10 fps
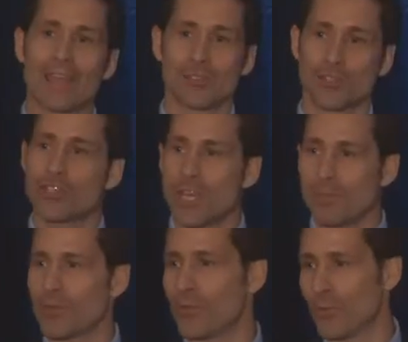it's
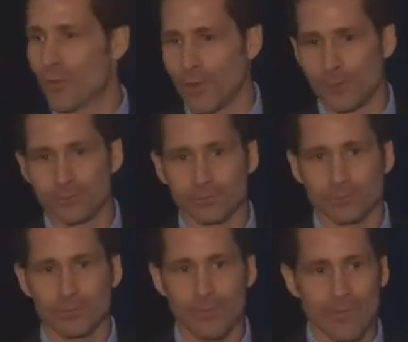cheap, if you will,
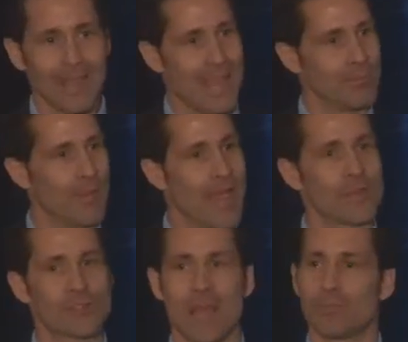and
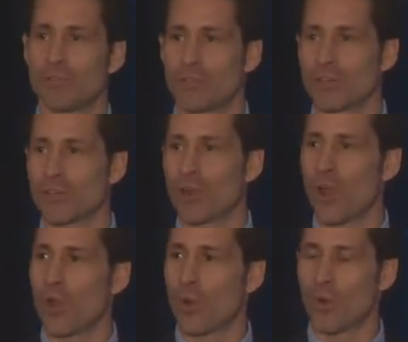manage that position
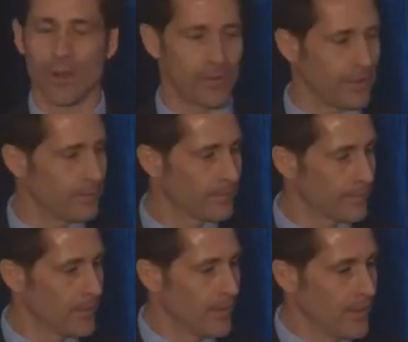accordingly.
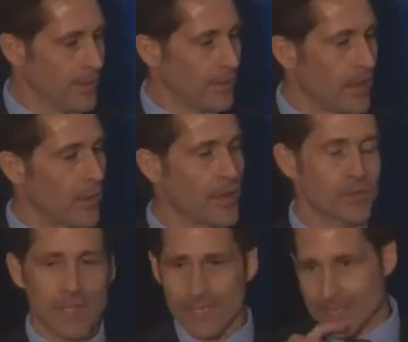Now,
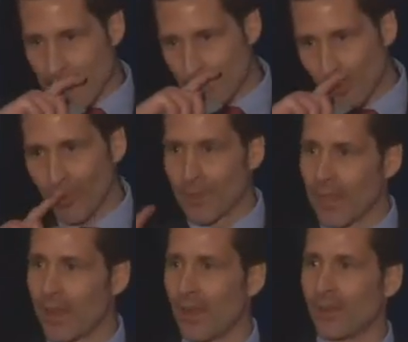here's an example,
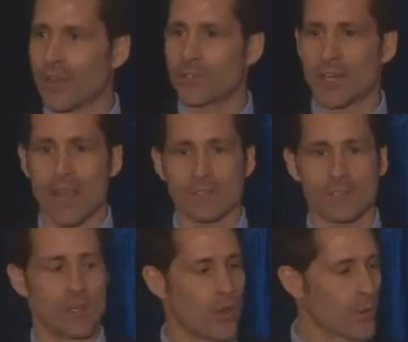and I'll get you guys
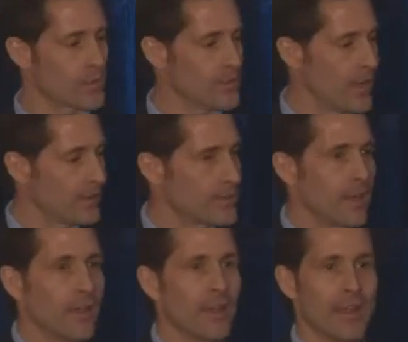to notice that
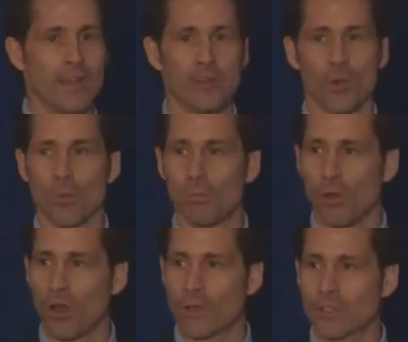in your
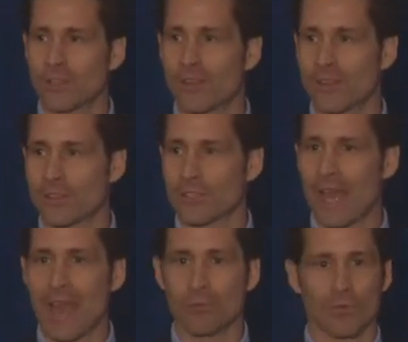books, the
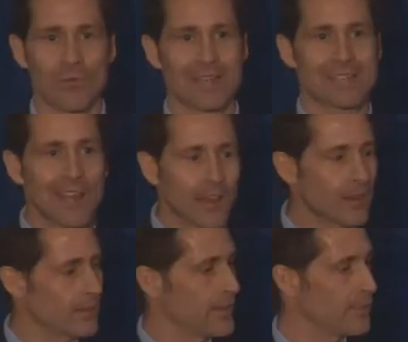slide reflects a
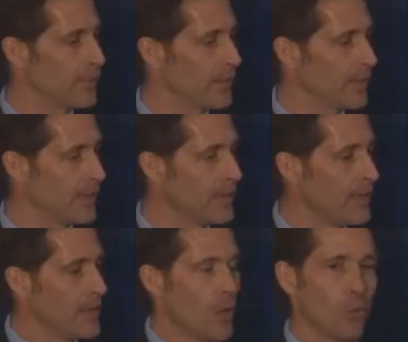little differently.
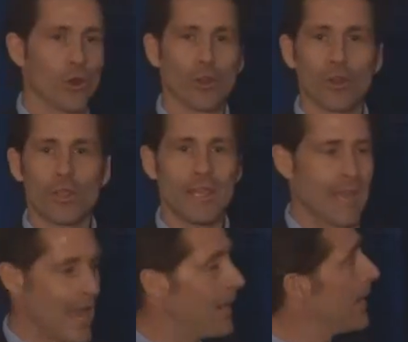We're
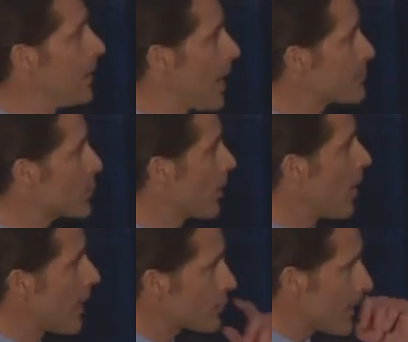looking at an option
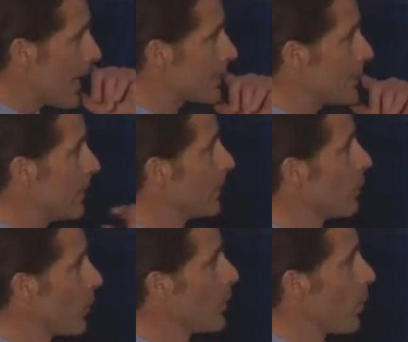contract here,
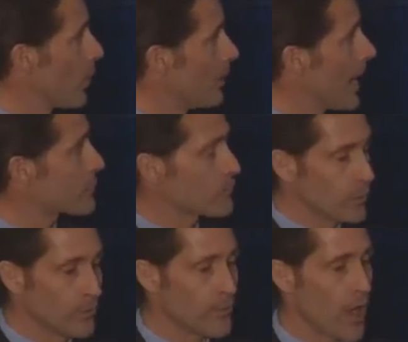or an
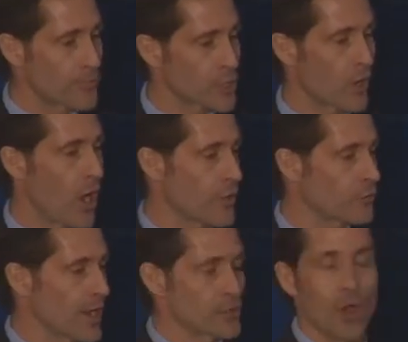actual option
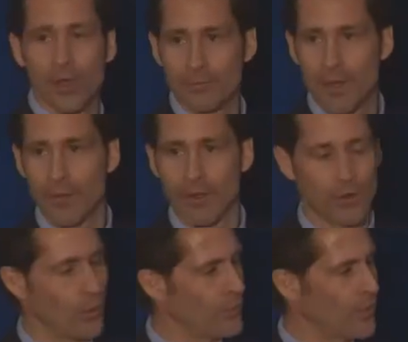contracts on Barrick
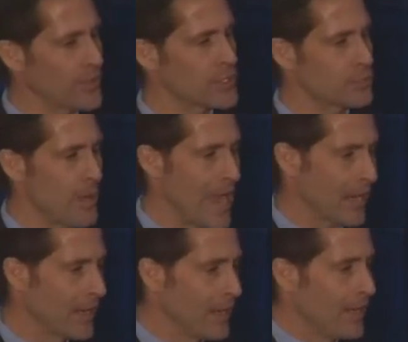Gold. Now, this is
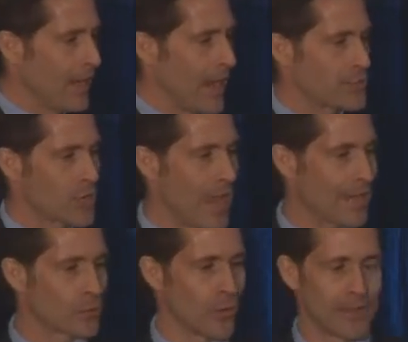back July
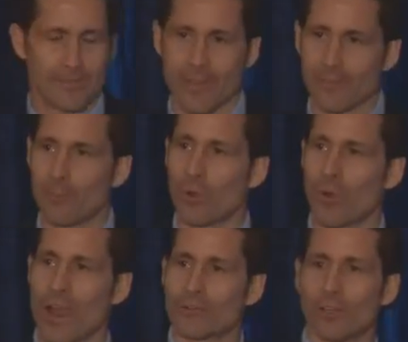25th, but we're
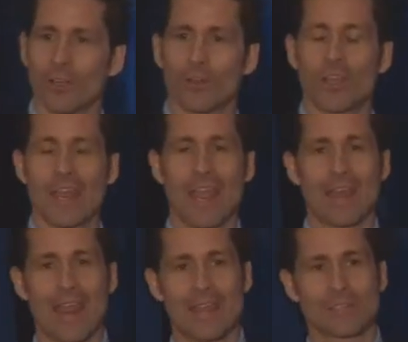actually looking
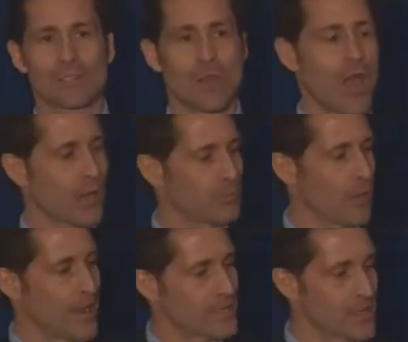at a stock
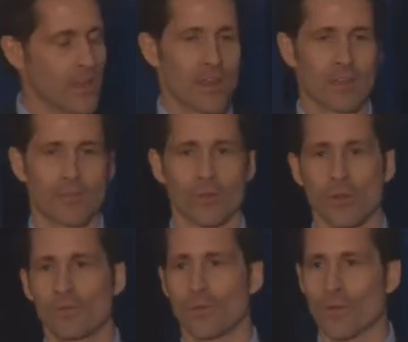price of
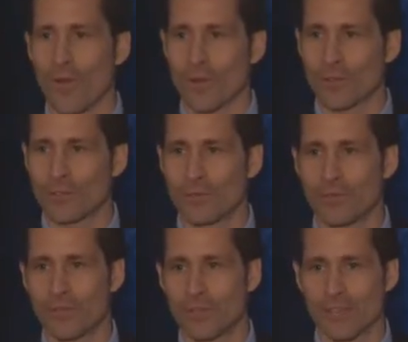
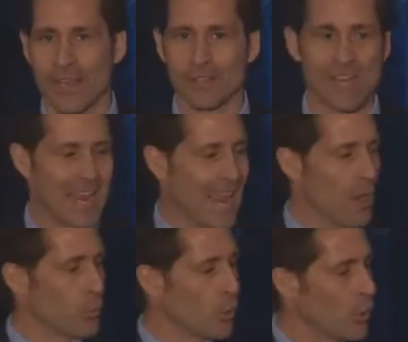$34.50,
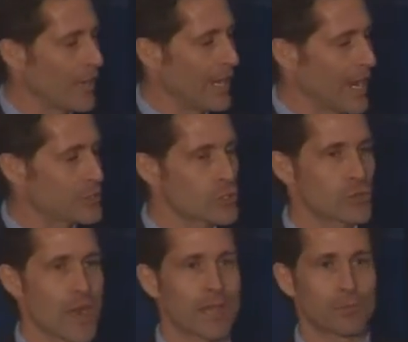and we're looking at
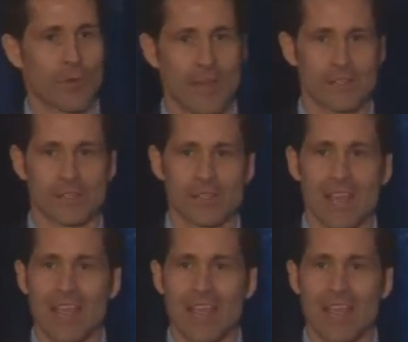strike prices